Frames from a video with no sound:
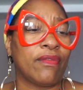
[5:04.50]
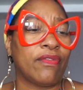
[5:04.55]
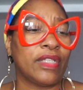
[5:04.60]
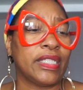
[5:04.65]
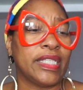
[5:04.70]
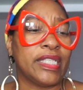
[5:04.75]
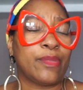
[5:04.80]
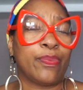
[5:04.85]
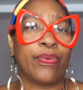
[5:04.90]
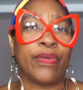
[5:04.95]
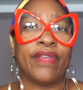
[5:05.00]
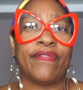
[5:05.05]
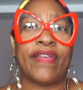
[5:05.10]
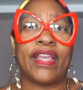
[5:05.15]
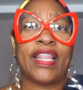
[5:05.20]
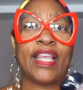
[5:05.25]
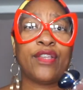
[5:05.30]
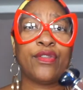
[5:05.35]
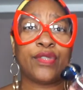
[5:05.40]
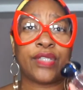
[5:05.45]
released
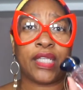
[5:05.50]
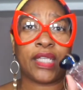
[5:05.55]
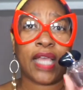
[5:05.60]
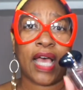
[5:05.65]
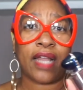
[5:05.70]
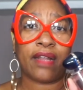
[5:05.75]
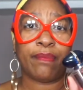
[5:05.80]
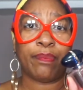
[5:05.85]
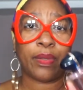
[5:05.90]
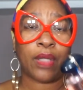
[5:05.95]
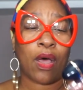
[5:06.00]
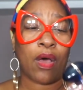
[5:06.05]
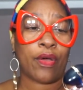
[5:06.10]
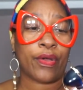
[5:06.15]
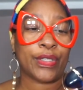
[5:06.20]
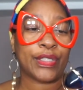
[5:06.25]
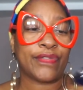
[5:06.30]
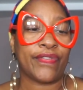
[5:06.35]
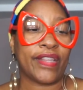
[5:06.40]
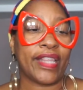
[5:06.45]
Privé, they used a lot of
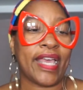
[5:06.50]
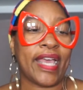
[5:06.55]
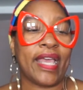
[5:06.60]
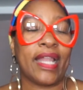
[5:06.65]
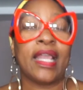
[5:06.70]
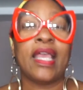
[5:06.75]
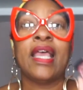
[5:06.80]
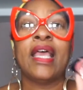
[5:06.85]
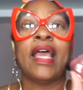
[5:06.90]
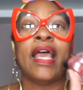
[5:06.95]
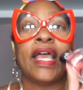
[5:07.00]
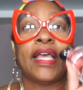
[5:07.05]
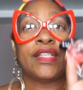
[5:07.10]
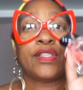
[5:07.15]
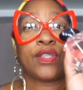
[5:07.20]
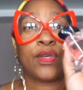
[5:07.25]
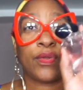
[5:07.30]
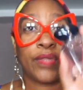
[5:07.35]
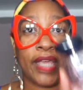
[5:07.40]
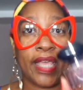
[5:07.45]
bloggers for that,
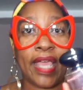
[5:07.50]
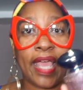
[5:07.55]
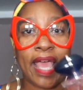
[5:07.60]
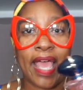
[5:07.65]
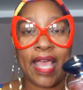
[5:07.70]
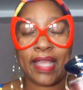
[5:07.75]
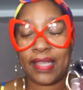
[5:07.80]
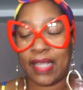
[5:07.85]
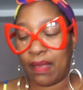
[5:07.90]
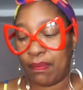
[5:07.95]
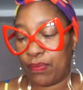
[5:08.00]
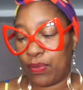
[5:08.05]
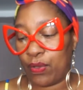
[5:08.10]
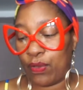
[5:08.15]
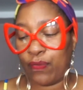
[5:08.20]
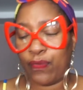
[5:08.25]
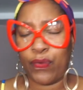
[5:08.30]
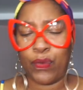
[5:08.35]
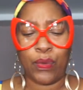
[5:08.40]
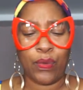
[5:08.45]
and so they had that
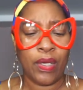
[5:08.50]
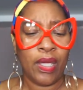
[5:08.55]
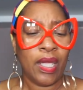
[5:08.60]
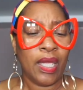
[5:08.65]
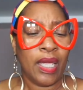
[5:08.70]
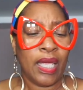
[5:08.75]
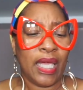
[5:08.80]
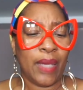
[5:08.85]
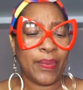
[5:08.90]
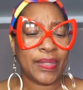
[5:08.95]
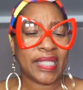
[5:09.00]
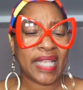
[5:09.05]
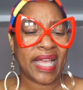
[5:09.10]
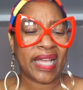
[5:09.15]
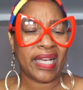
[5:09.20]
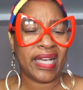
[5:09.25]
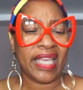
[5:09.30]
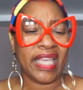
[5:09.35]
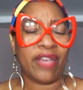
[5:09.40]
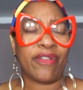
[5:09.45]
beautiful, it was
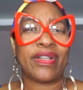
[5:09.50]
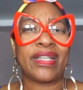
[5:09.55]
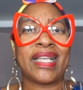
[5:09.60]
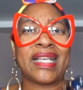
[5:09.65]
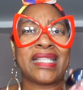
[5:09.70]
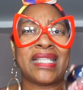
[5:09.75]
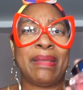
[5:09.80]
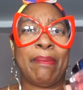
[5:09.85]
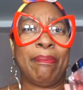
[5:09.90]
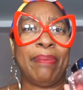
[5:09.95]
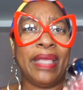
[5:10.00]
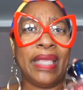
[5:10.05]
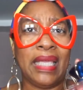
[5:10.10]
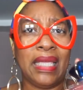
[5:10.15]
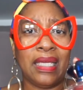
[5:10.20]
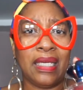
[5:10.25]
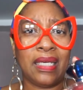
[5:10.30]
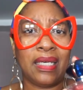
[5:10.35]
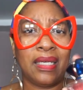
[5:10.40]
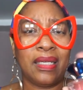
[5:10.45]
like an iridescent
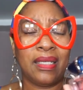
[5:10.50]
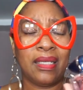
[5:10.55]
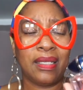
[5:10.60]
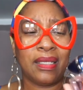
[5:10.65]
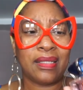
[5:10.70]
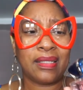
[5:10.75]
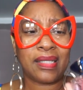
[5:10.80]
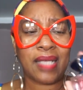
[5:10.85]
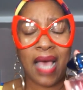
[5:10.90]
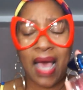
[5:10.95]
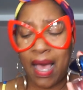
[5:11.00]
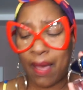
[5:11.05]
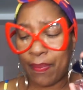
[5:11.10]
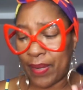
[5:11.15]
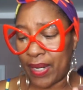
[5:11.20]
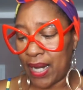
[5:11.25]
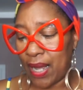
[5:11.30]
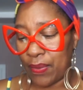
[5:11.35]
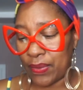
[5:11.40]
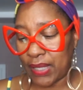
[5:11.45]
pink
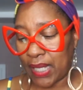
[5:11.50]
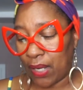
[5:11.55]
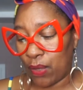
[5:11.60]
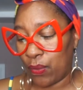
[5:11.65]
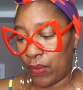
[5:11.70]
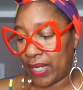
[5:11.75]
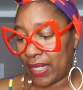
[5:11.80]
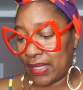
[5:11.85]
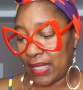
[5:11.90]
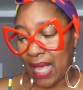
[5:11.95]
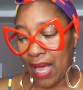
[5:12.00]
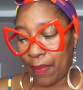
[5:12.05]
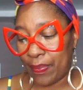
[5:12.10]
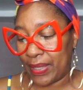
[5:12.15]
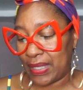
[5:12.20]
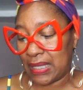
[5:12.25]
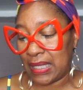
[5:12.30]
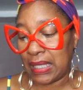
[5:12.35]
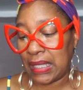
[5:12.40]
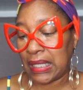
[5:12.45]
top, and I was like, oh, that top
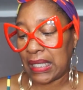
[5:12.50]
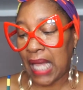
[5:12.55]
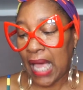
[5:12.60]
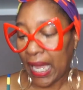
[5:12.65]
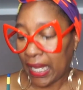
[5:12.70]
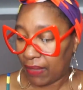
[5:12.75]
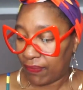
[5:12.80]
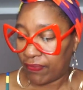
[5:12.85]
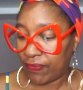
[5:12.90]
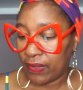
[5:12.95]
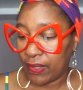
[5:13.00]
is life.